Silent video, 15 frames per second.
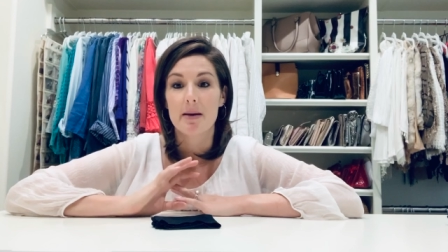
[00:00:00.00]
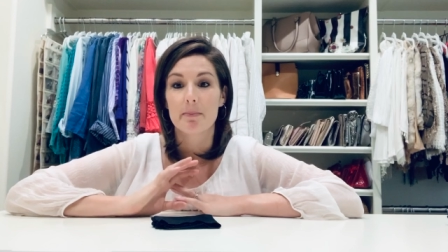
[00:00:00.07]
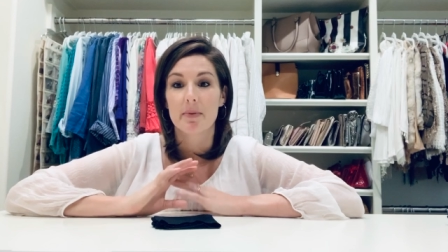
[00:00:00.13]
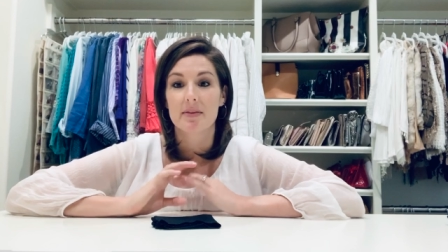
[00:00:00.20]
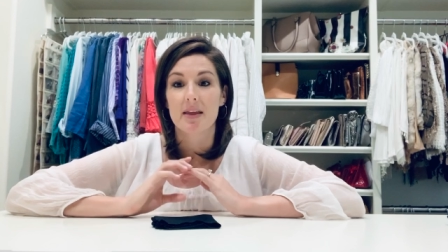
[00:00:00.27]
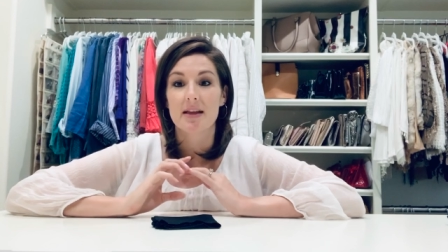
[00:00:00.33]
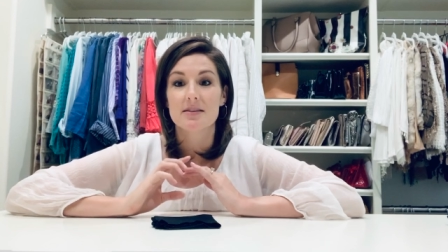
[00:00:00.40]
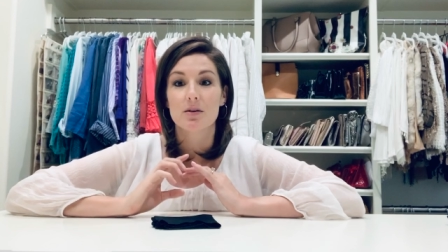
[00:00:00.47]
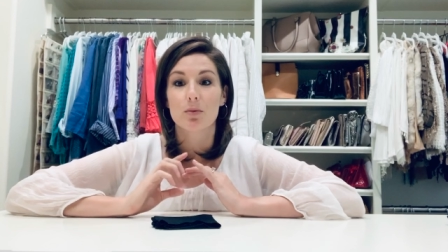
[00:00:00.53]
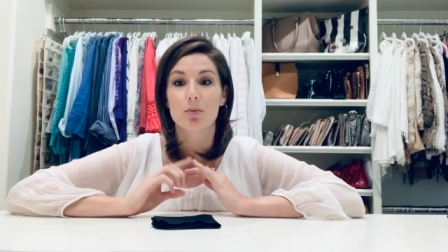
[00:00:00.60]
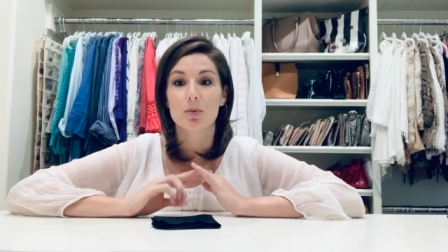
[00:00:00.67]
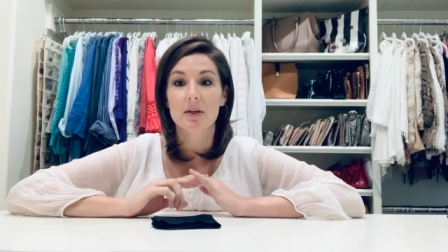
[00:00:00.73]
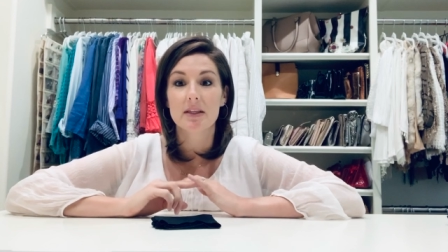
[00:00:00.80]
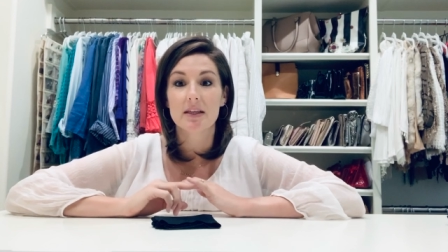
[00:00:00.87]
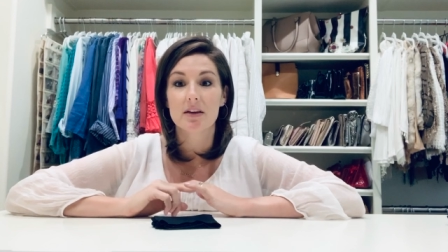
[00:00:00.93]
but that's a
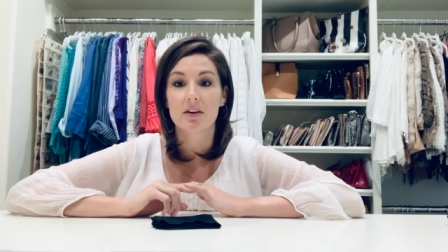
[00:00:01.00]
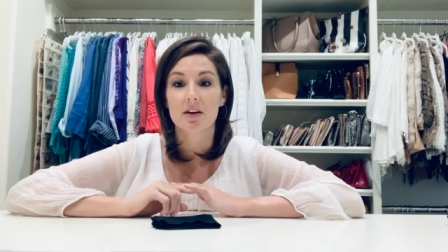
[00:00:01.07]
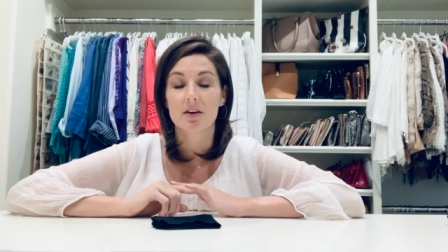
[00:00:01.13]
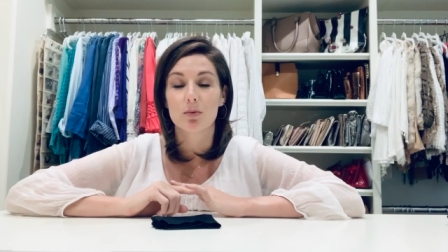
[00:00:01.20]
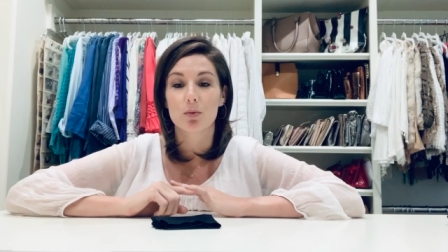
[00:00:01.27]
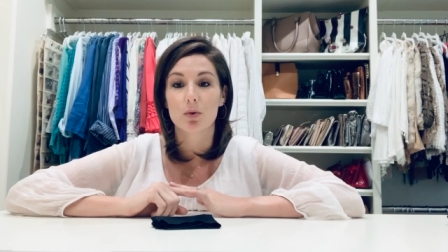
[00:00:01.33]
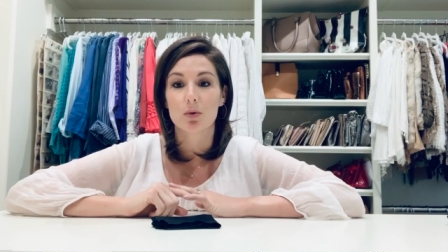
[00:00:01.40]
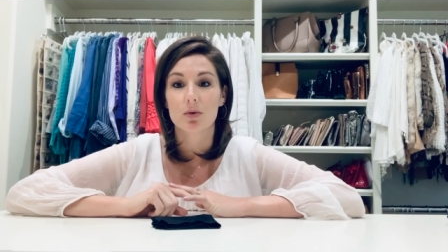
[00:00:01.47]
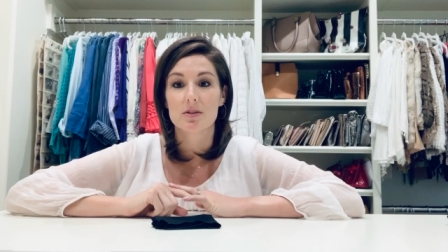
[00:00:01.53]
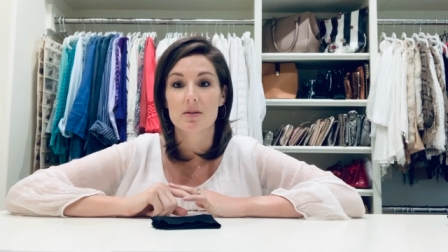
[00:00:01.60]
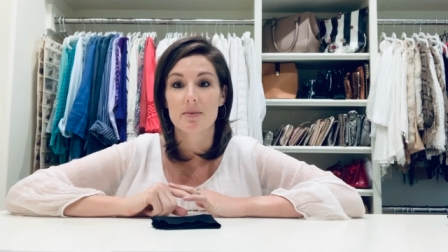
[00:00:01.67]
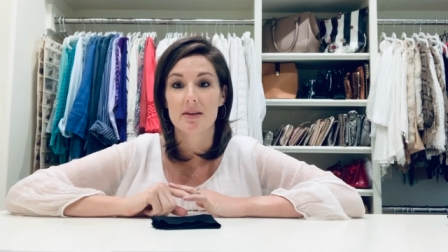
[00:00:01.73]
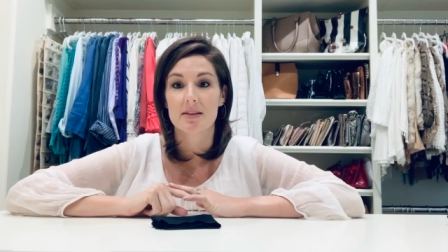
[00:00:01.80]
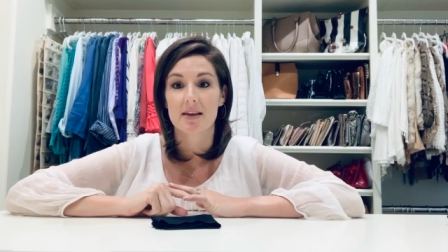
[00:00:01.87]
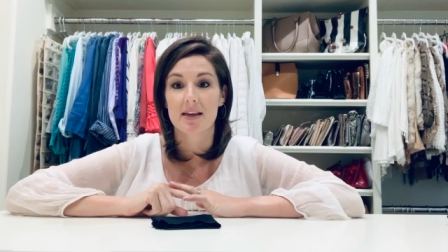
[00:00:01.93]
really good rule to
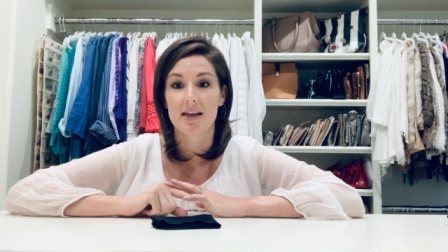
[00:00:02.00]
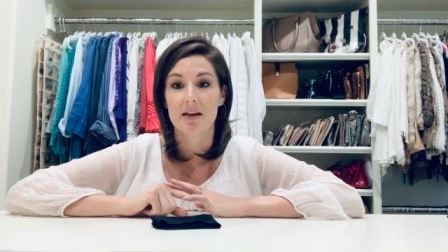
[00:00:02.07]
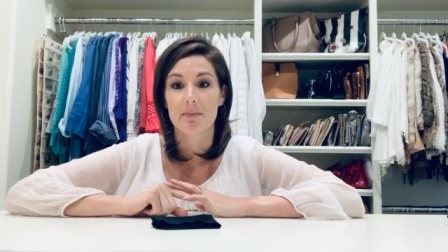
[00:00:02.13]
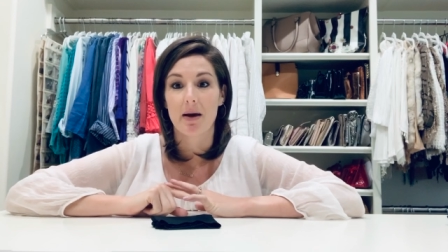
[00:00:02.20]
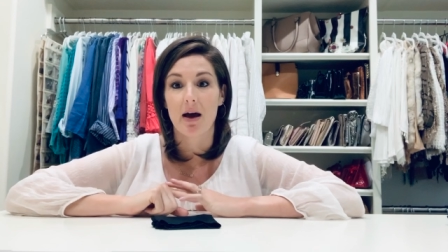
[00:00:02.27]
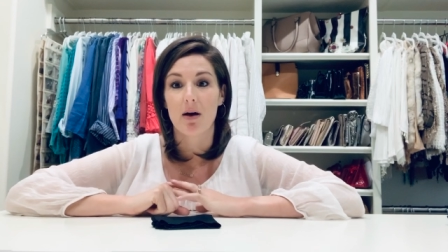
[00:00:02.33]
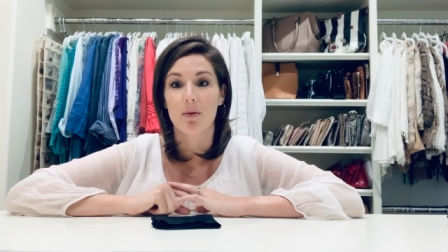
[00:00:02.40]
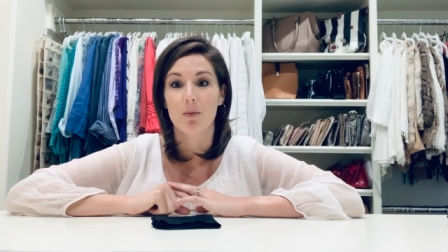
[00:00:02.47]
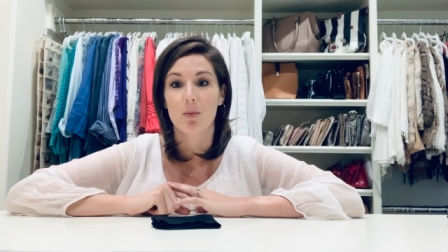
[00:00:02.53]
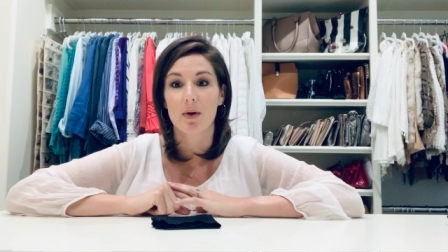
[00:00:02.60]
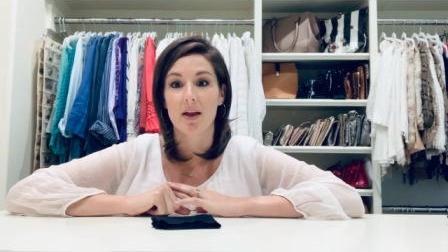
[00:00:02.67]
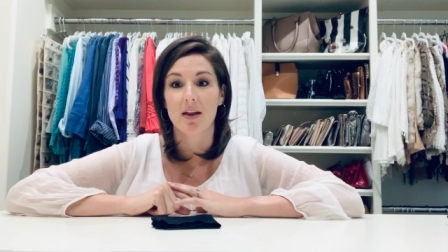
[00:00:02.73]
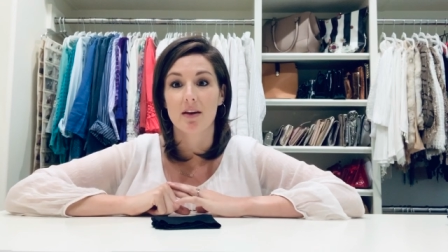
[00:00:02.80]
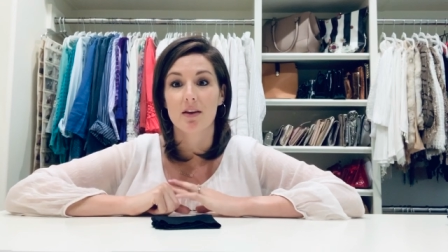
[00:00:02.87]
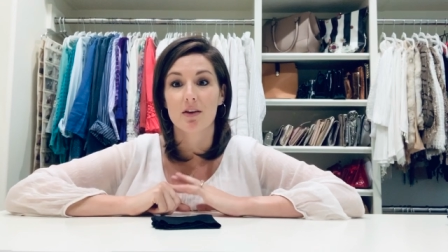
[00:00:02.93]
be thinking about
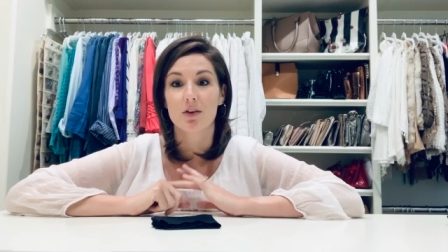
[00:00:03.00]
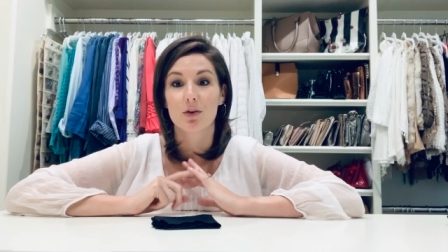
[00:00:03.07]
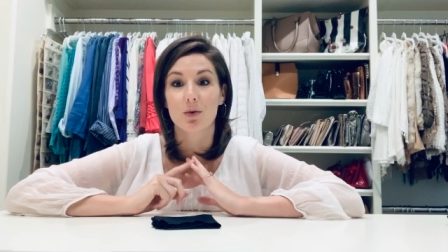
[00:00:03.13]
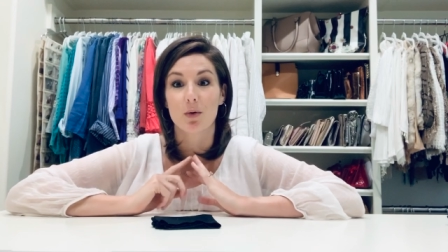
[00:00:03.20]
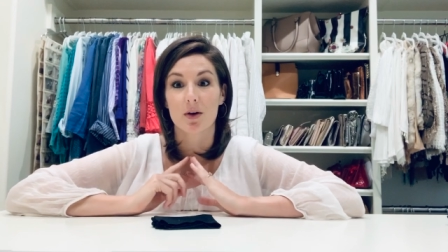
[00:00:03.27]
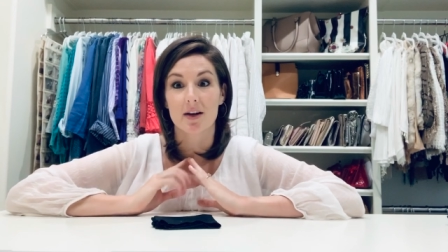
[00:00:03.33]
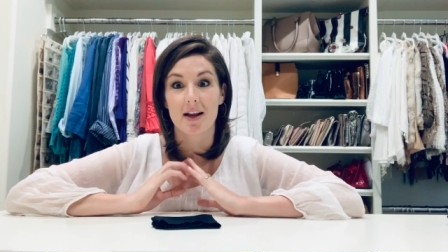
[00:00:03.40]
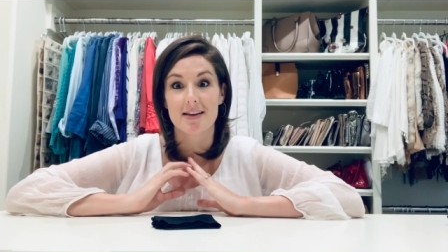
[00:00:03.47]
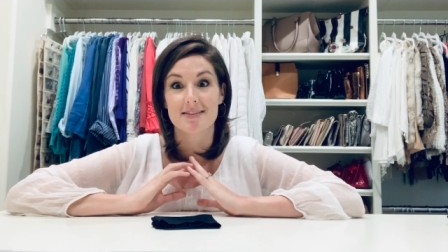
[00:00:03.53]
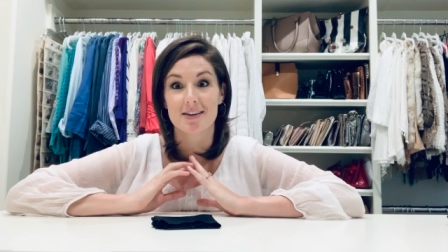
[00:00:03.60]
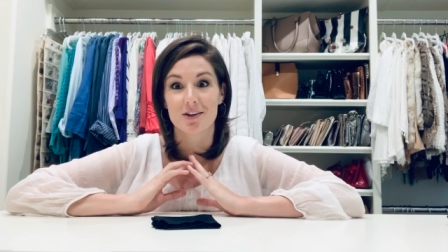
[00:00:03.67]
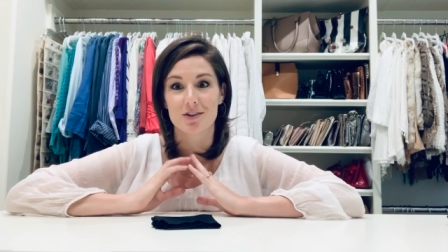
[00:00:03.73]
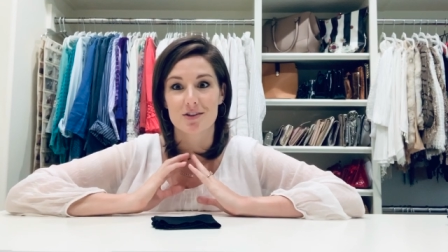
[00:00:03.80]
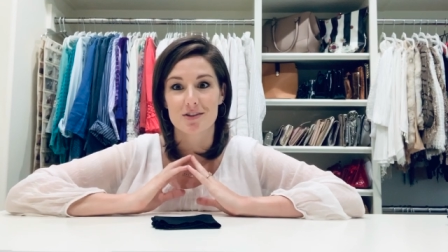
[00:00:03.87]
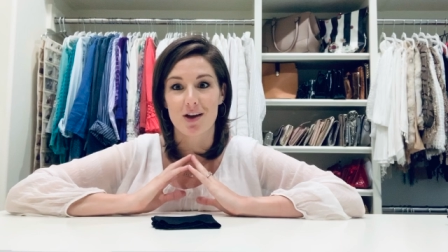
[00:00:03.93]
when you're
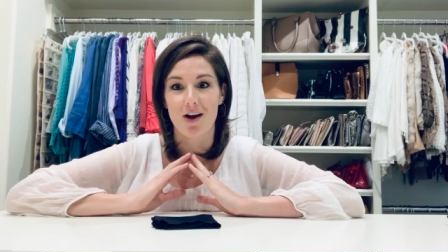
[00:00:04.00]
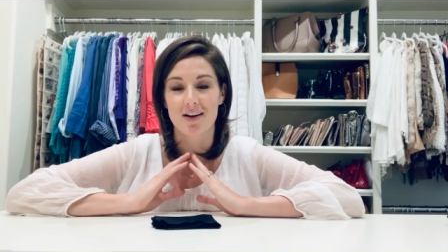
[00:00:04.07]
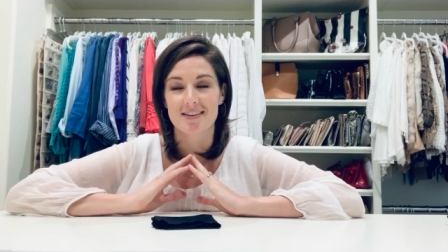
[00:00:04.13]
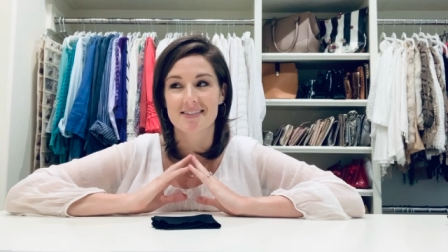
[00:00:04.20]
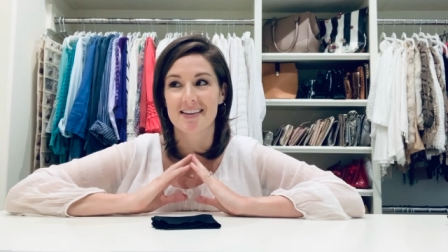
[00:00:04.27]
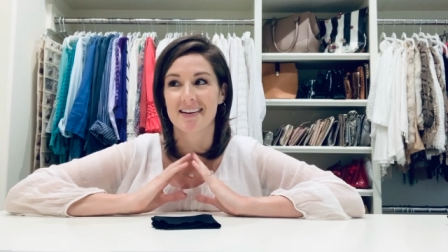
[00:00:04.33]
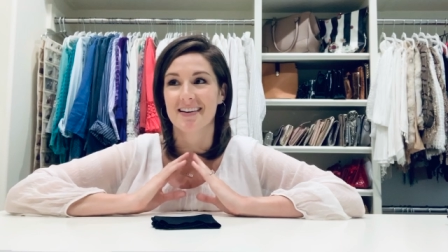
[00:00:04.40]
organizing your socks.